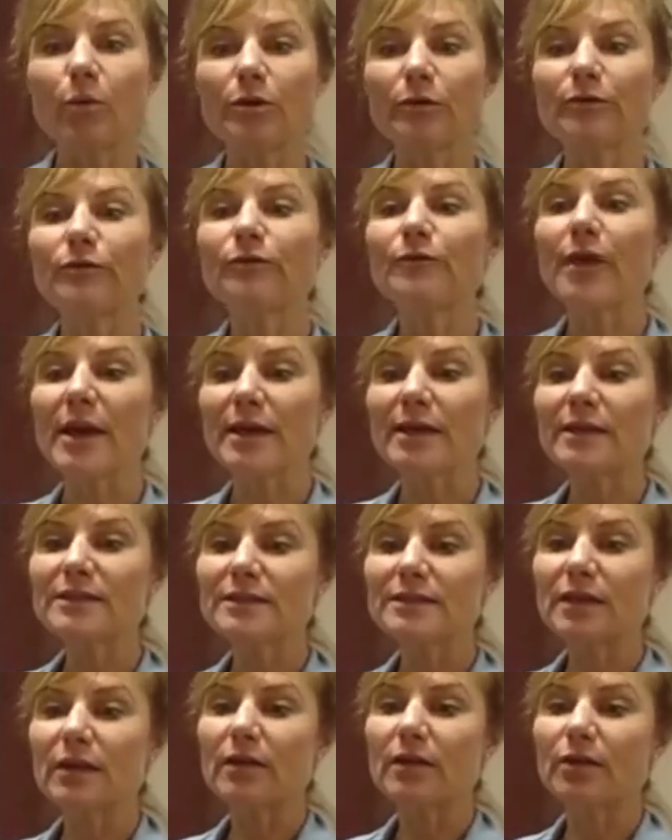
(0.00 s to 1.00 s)

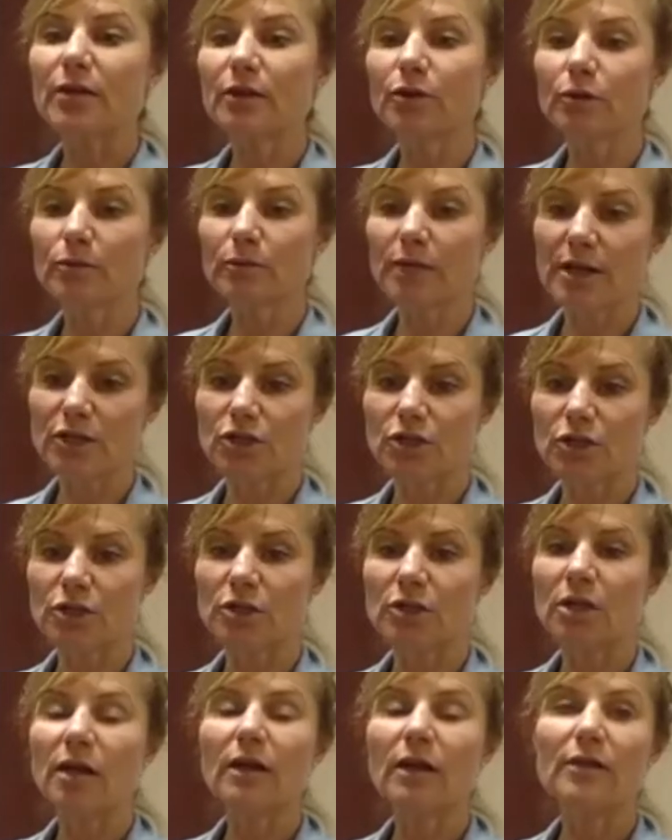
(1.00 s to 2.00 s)
face the
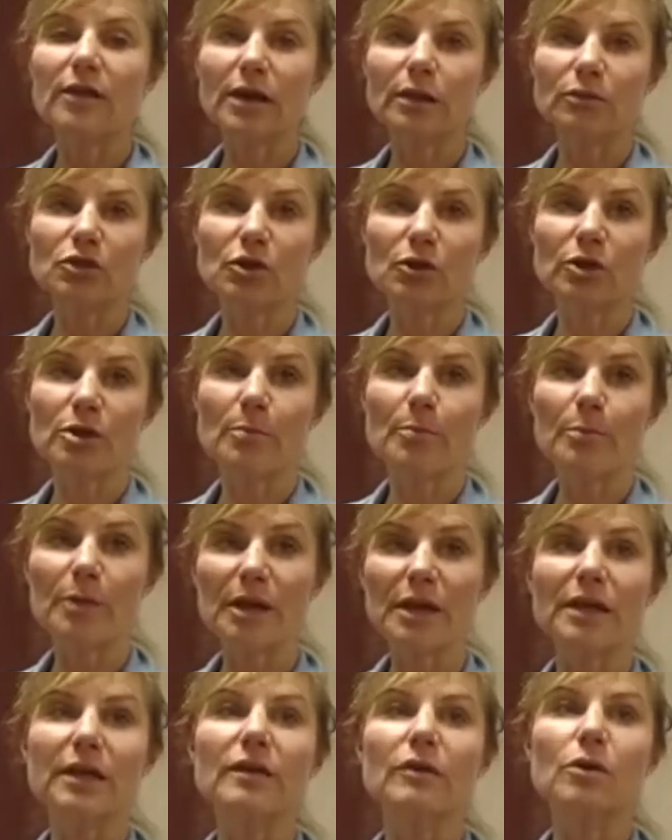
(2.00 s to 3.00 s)
direction that I was going to
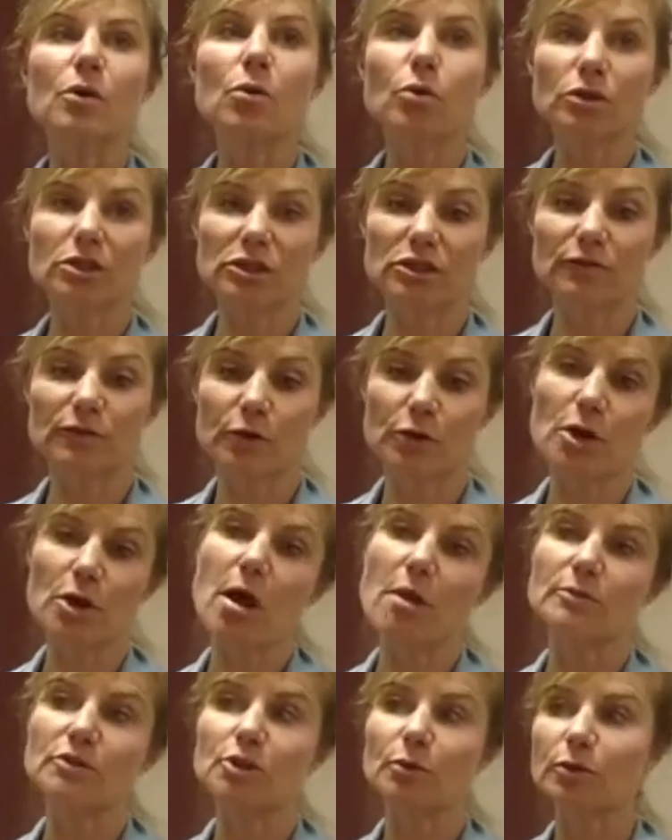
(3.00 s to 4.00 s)
pick the horse's foot
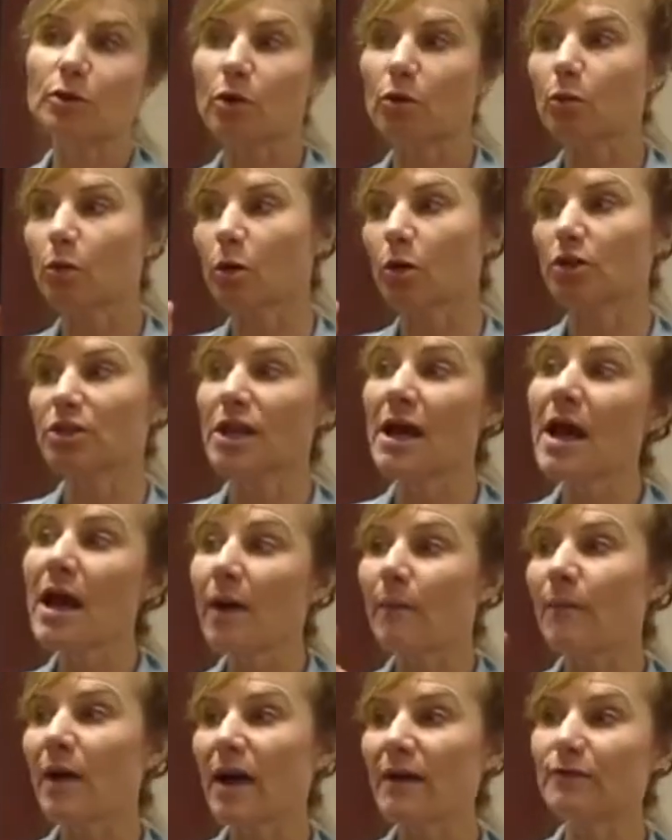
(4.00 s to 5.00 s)
up. So in other words,
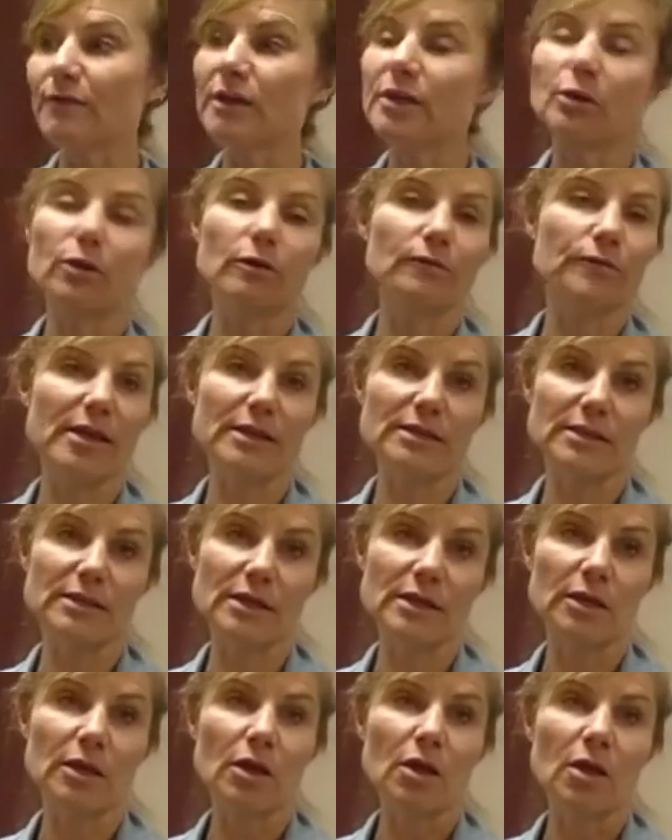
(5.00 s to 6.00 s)
my feet are
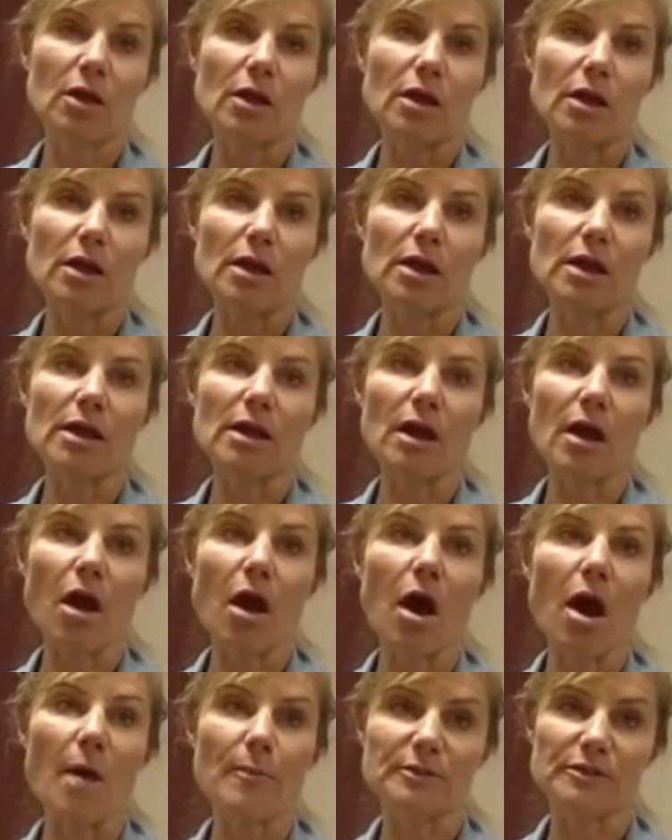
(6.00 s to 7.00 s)
facing
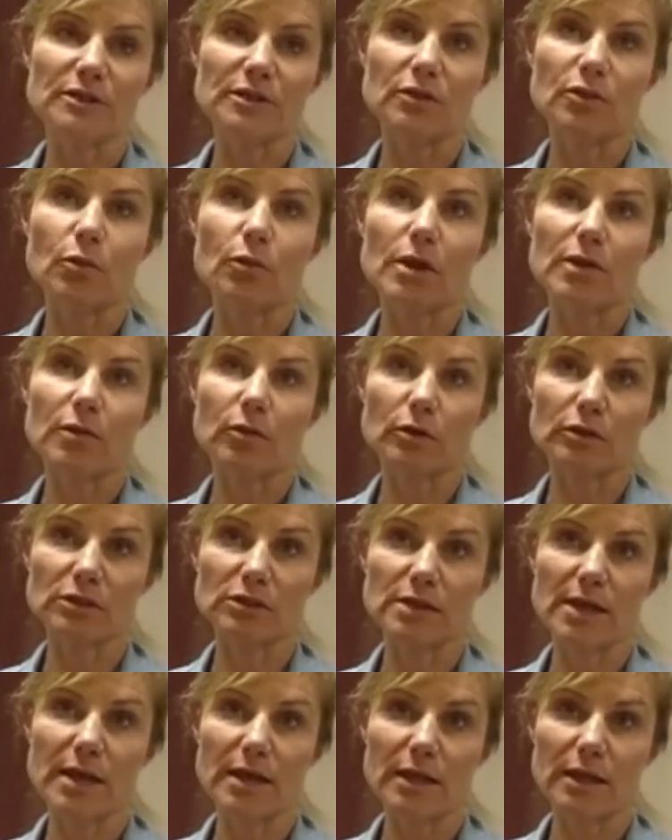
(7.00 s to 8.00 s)
opposite the way the
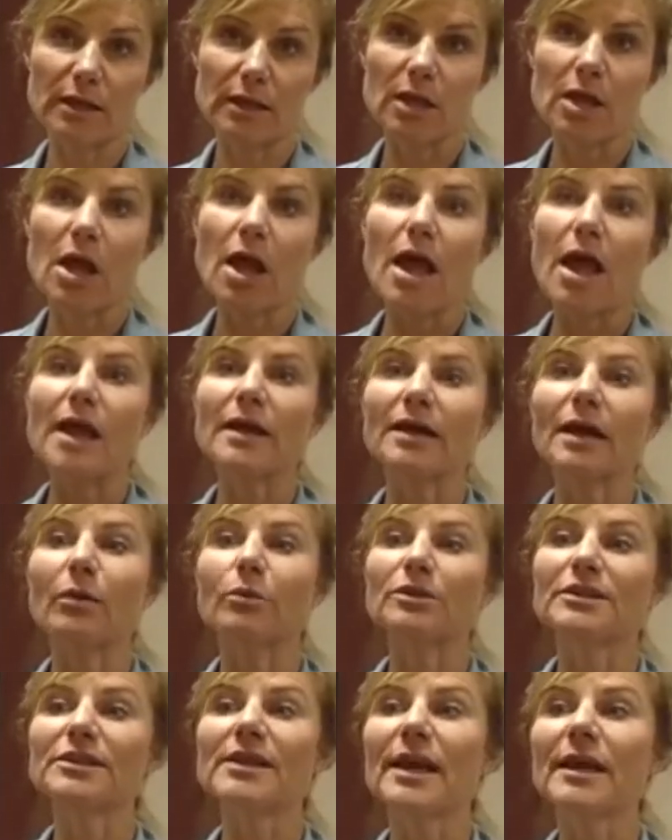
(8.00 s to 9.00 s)
horse's head. And I
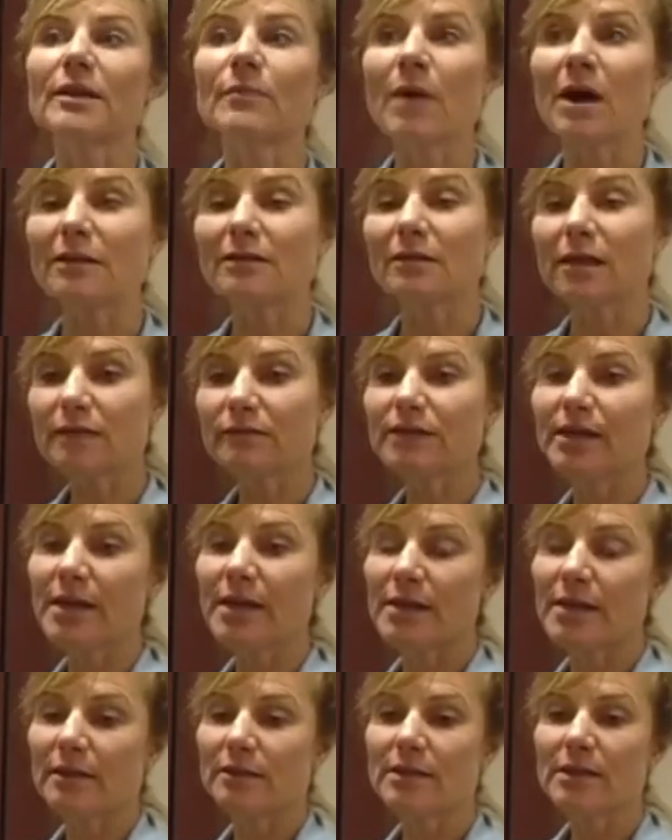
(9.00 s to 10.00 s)
would take my left
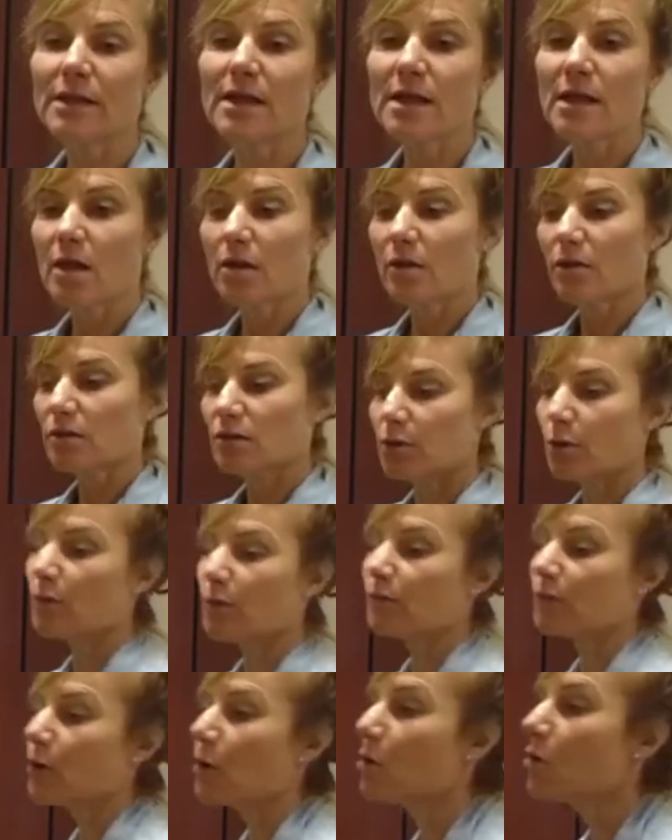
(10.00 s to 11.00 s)
hand, so
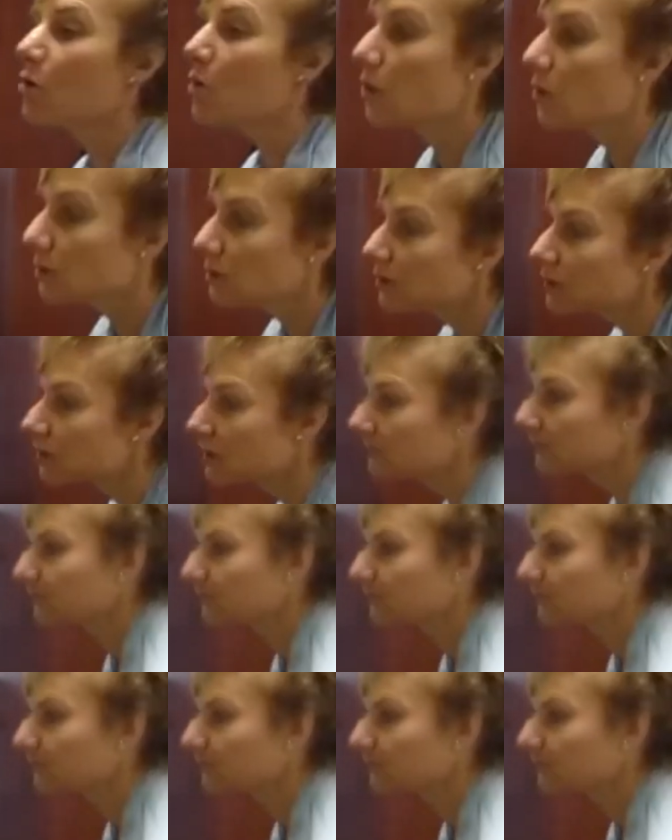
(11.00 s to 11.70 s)
if the horse